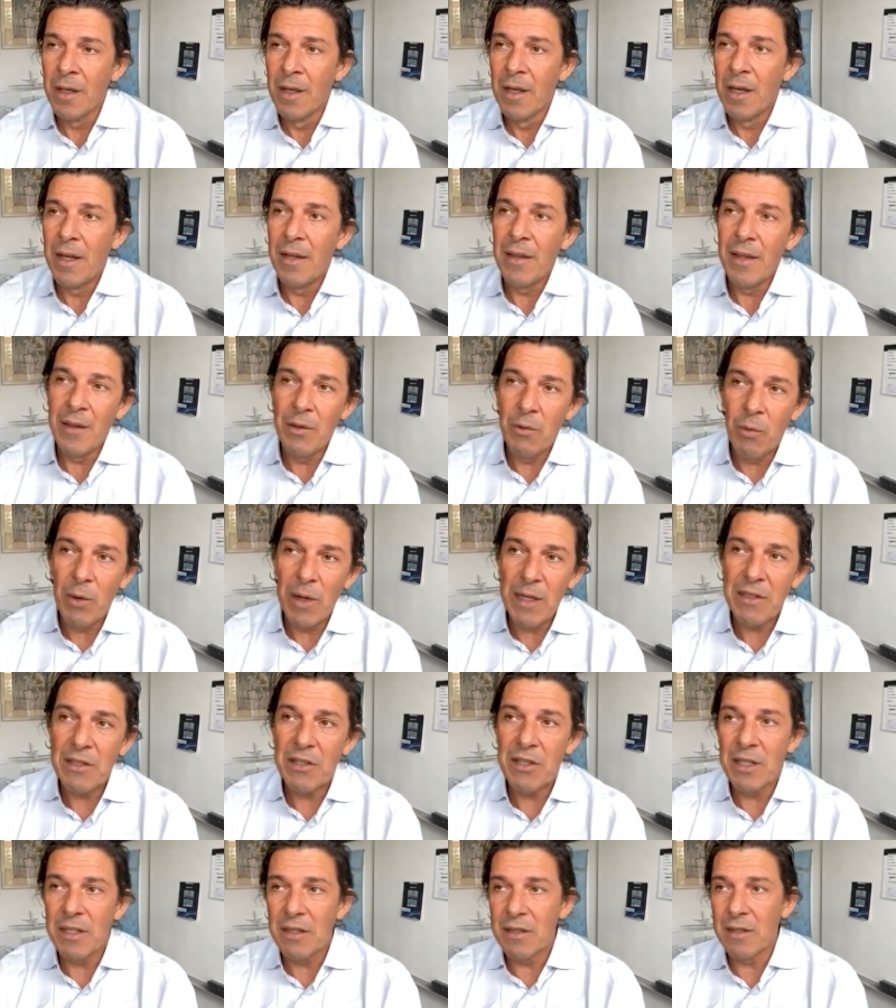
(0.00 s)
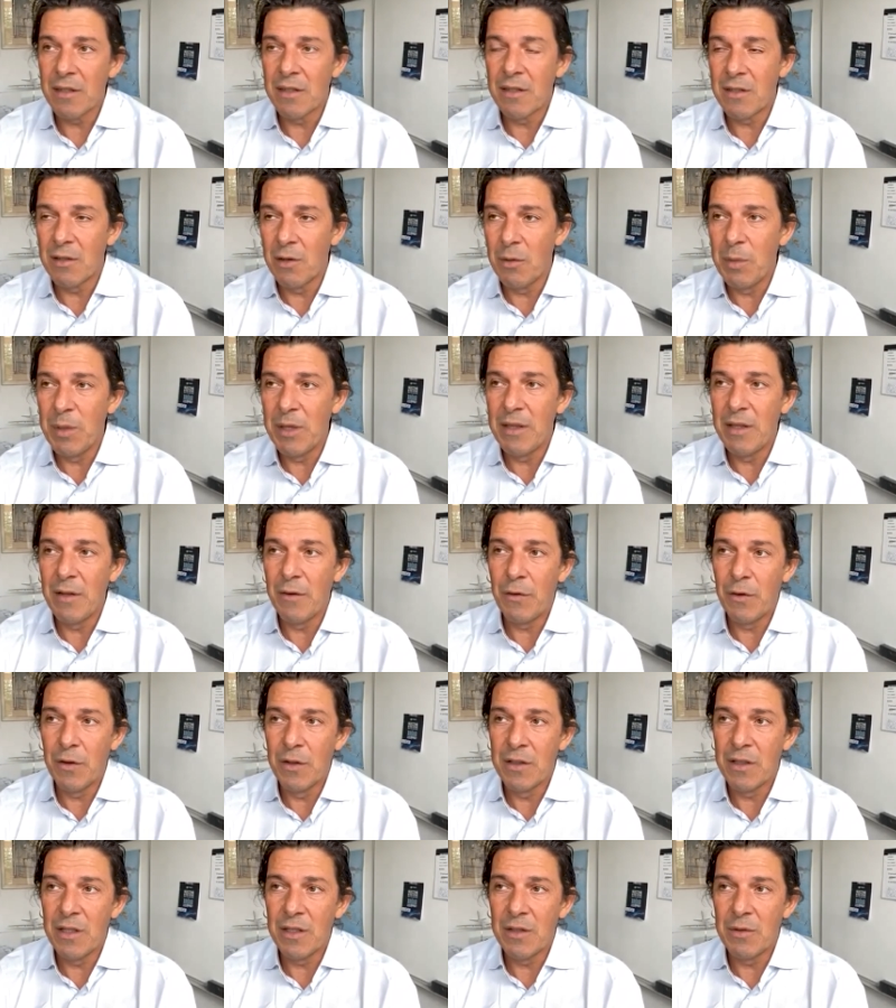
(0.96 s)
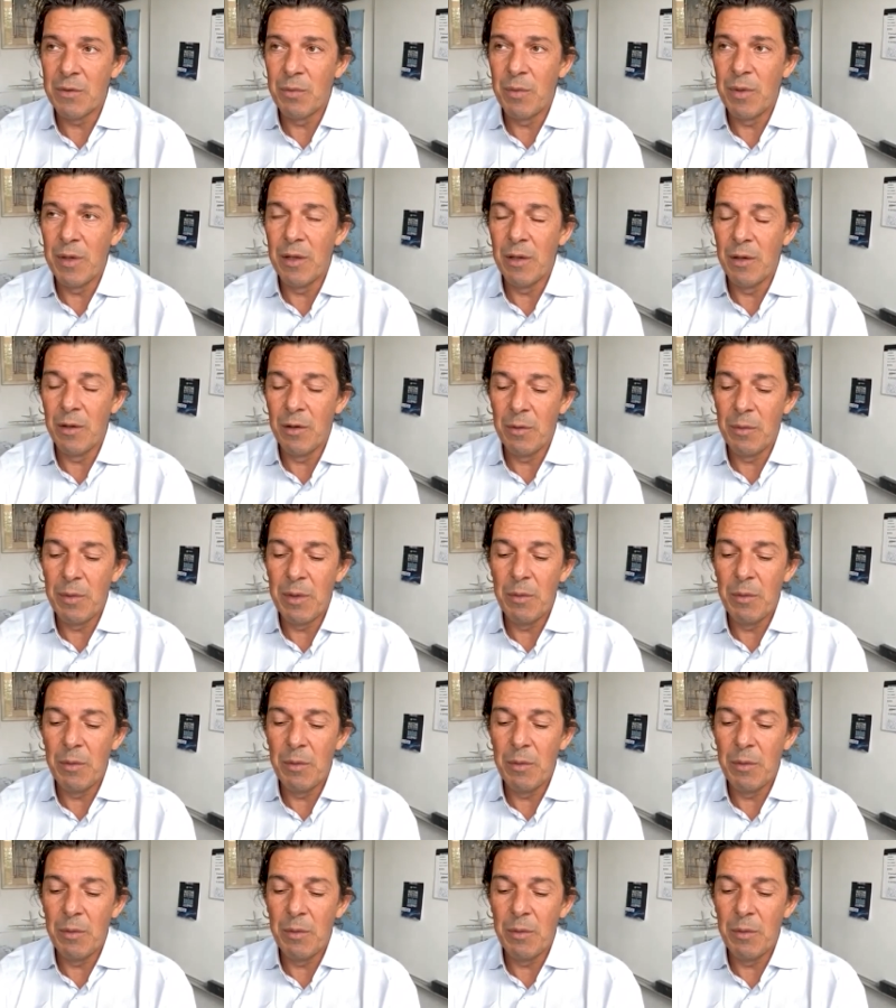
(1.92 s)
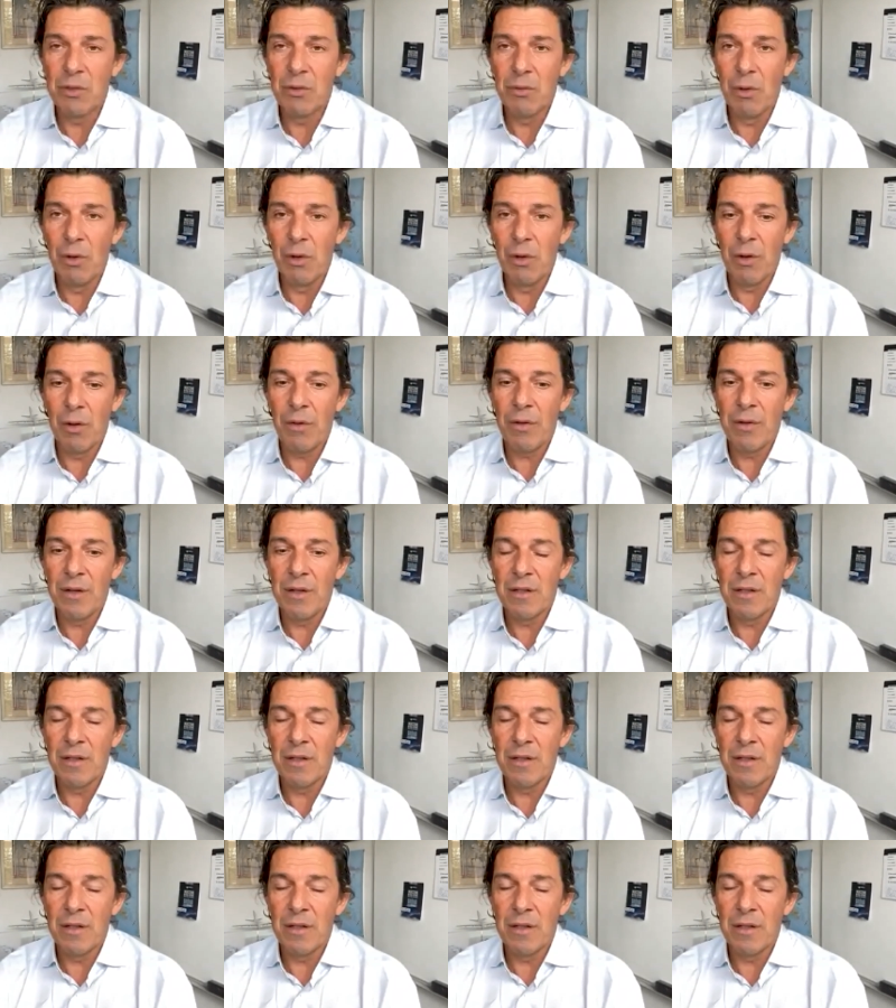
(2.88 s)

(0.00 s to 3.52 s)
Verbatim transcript: And then Red 6, it's a little bit different. It's a little bit more down to earth.